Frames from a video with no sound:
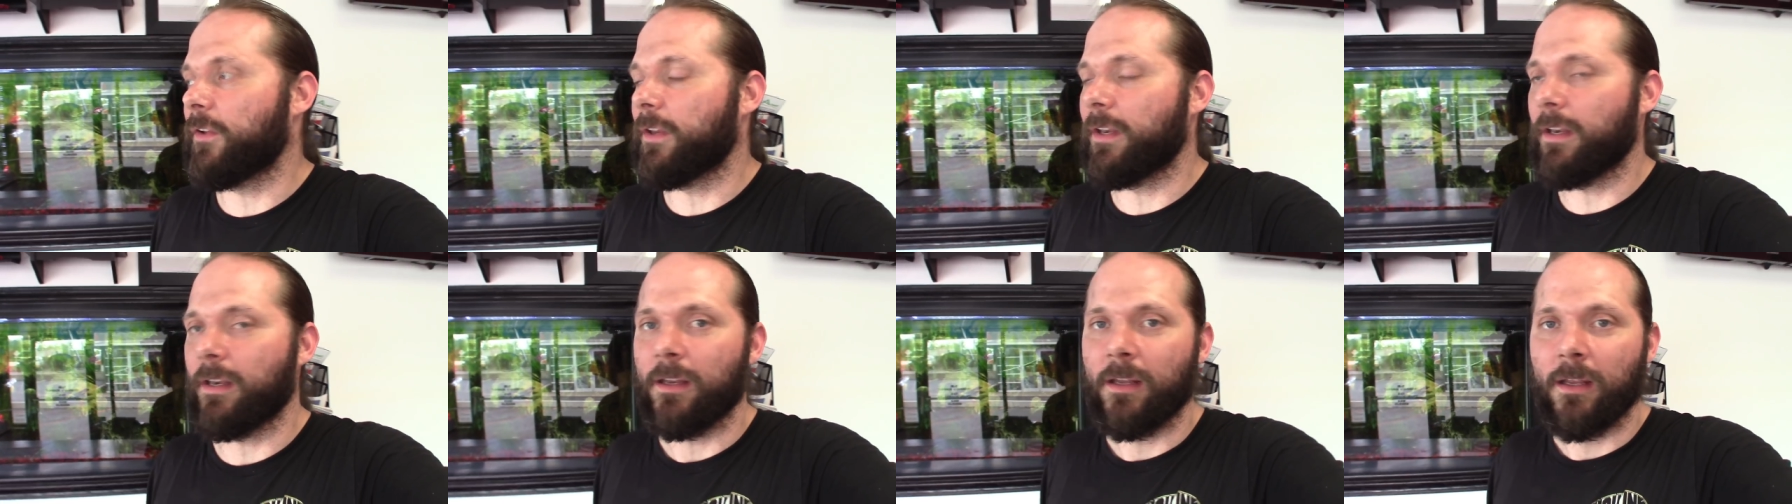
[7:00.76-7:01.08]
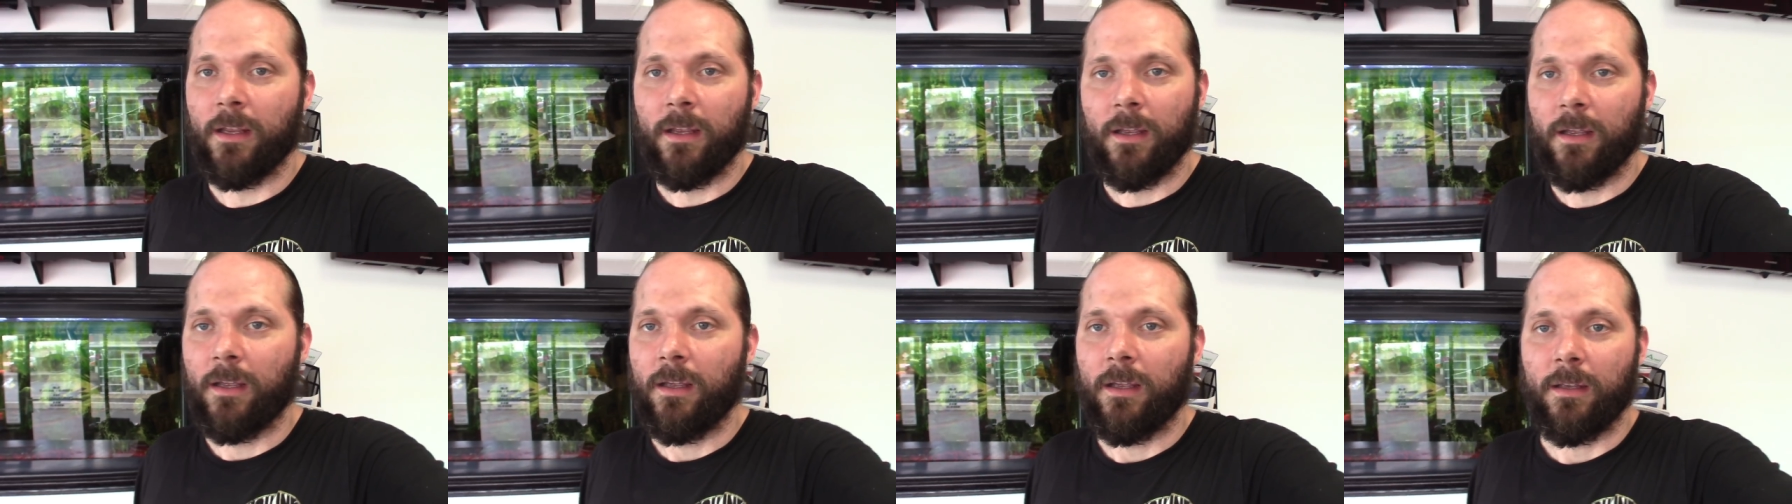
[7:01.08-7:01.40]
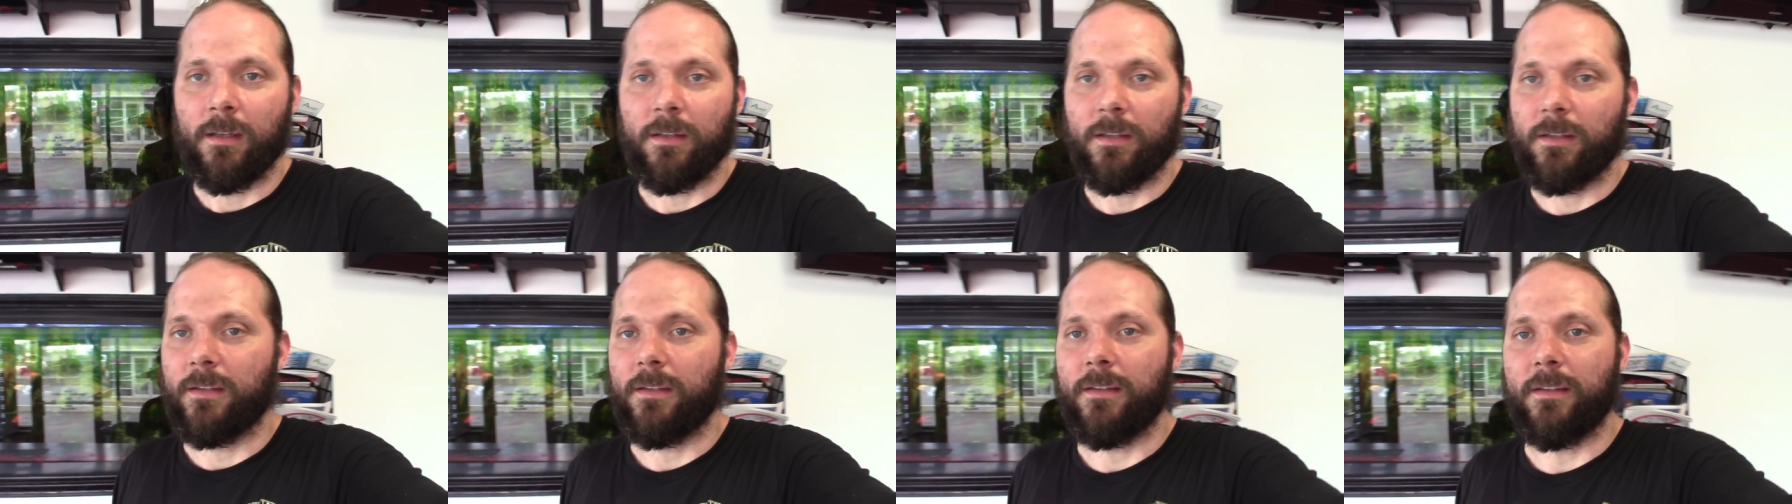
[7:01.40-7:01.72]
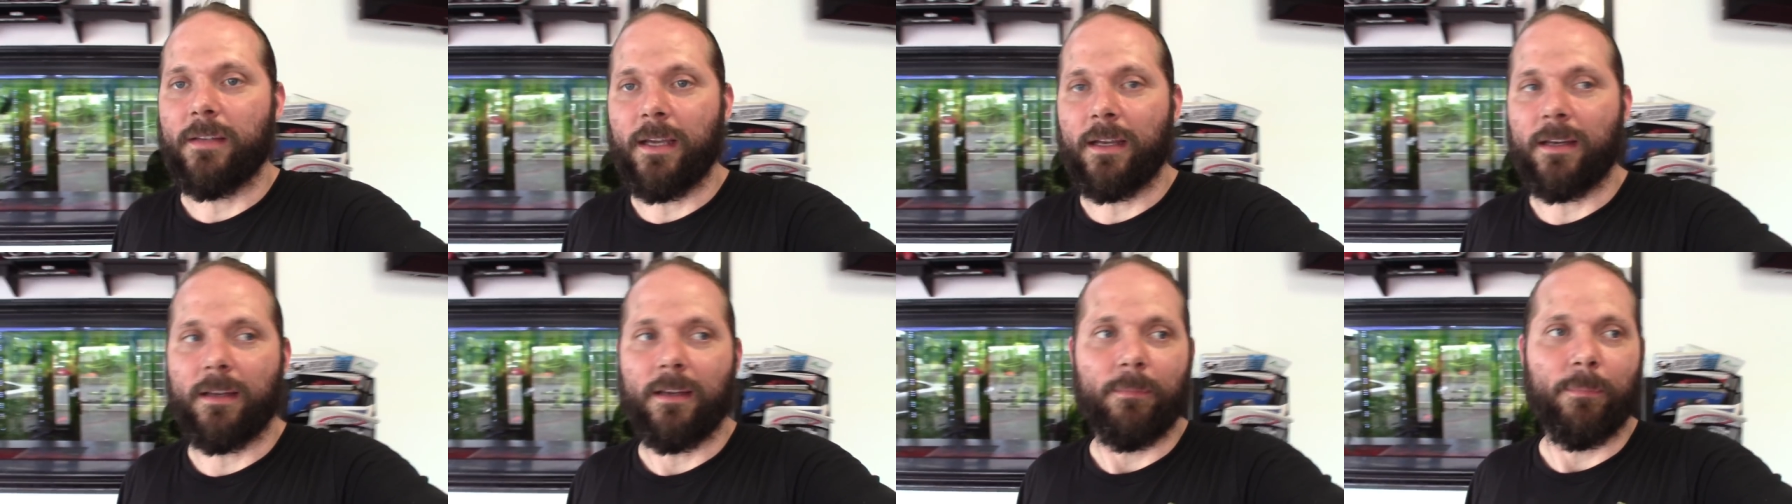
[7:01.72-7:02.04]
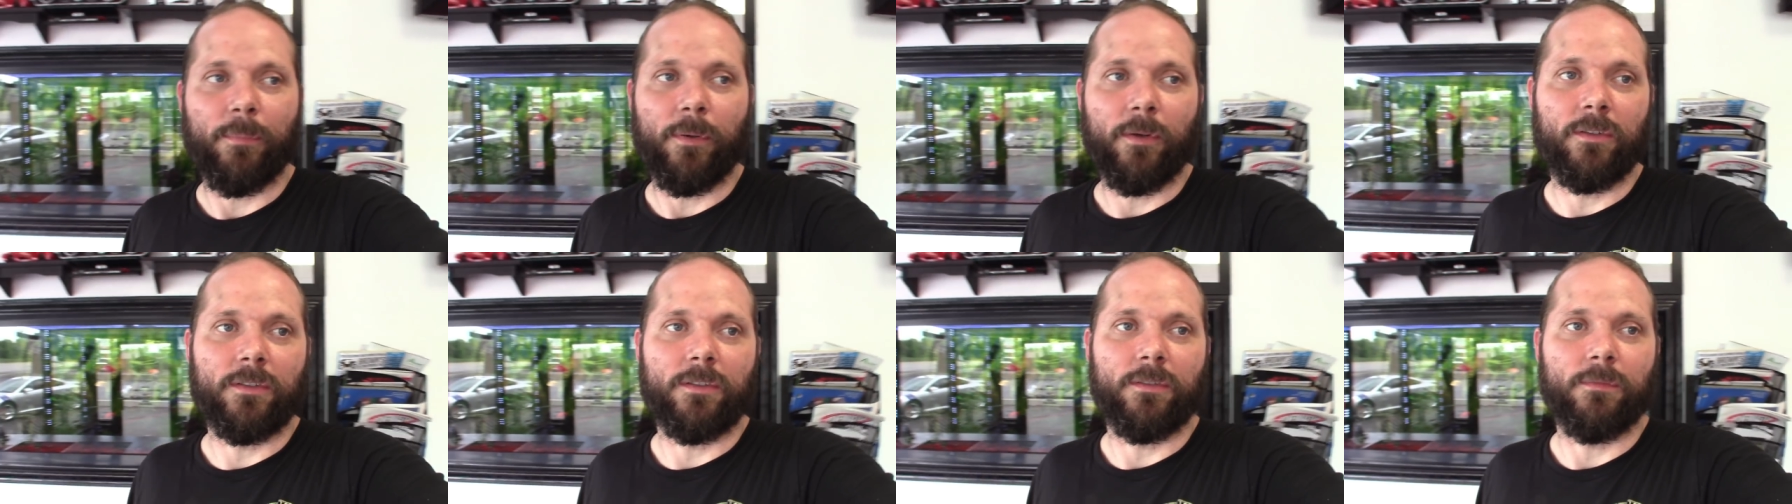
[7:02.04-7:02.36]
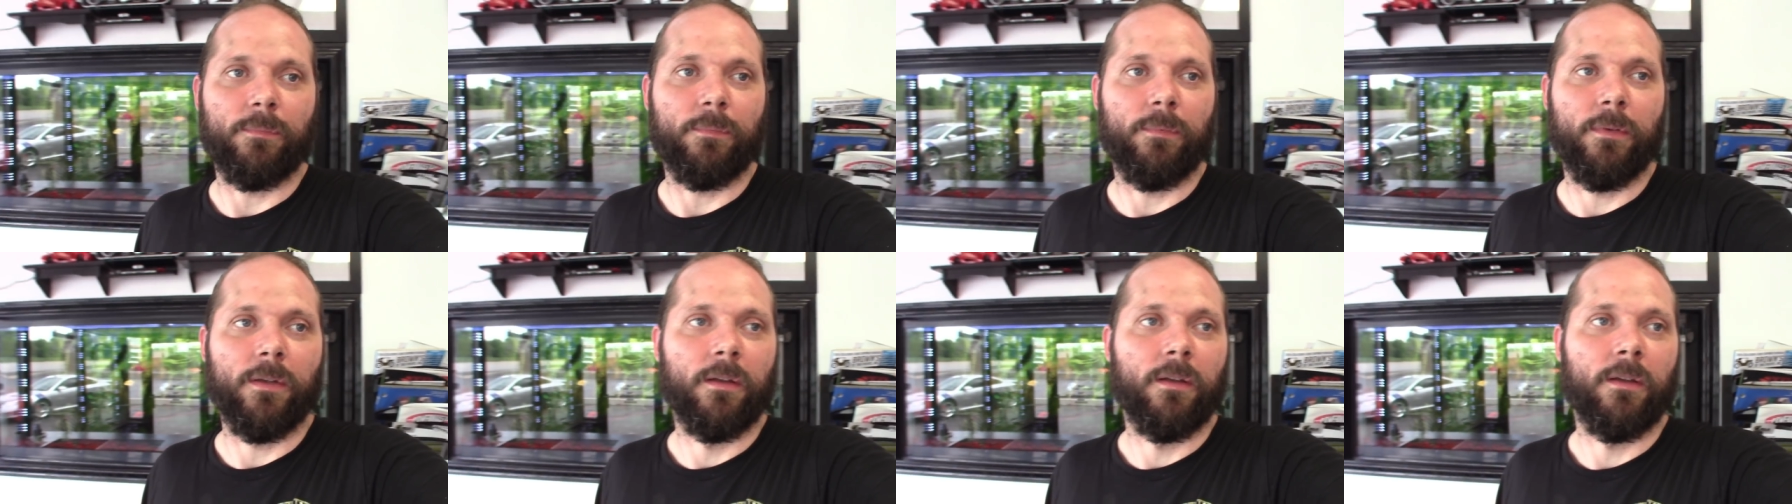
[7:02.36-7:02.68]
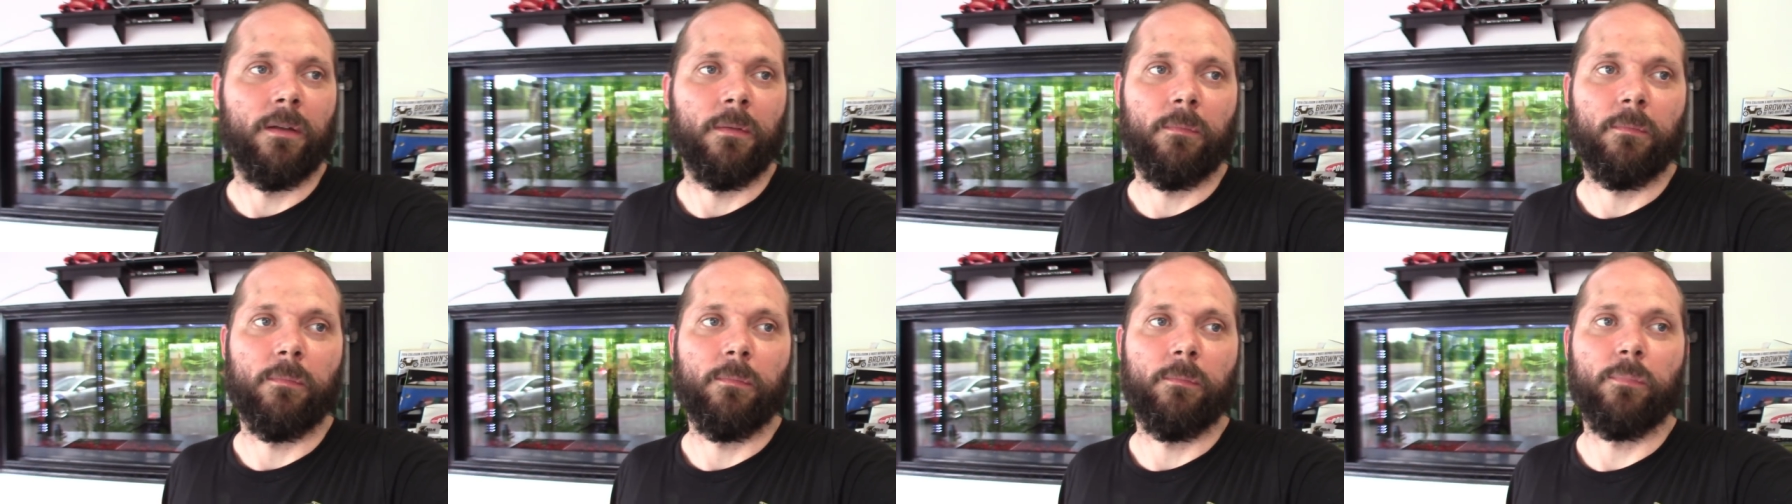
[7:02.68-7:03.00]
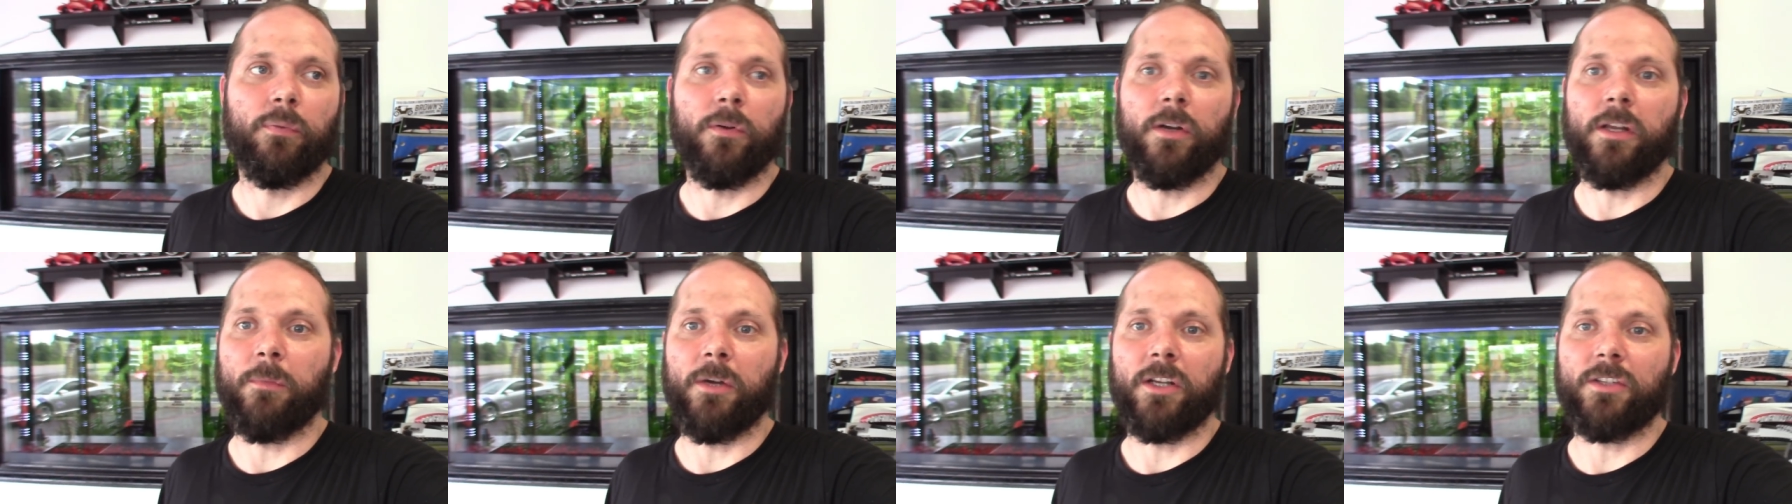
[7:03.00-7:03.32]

And pretty